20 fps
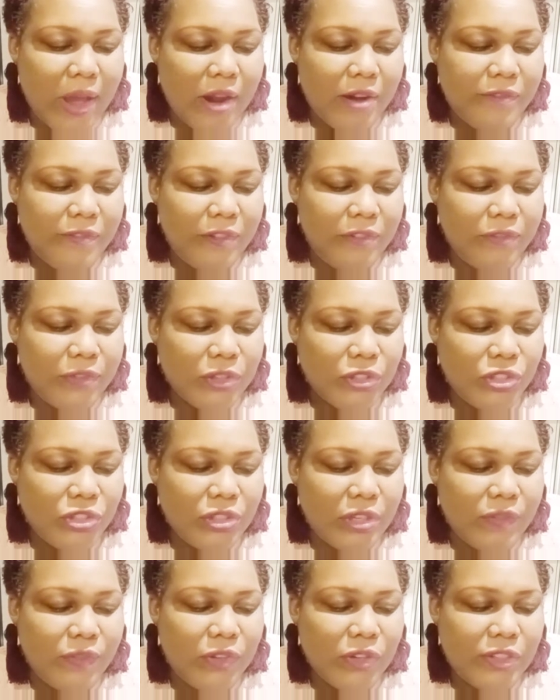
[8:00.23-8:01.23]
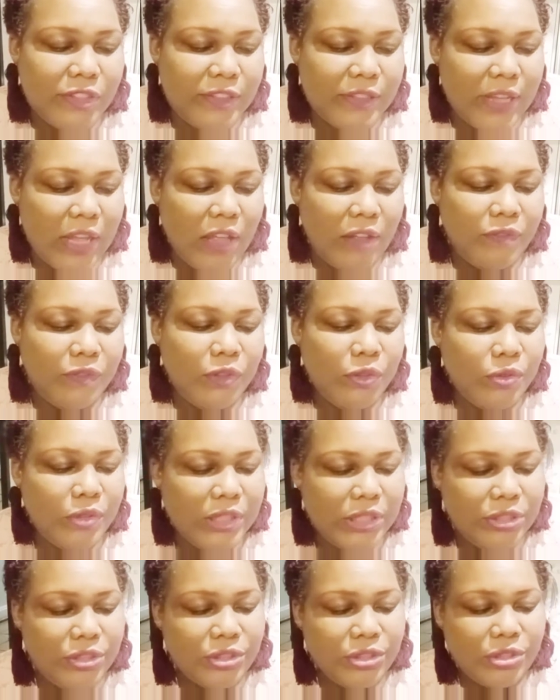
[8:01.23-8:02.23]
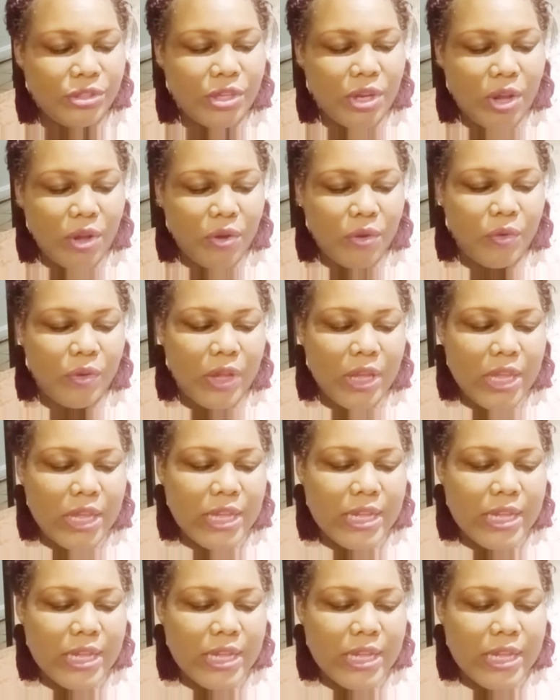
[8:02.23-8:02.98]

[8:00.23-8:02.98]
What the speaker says: powerful version of yourself, you need to know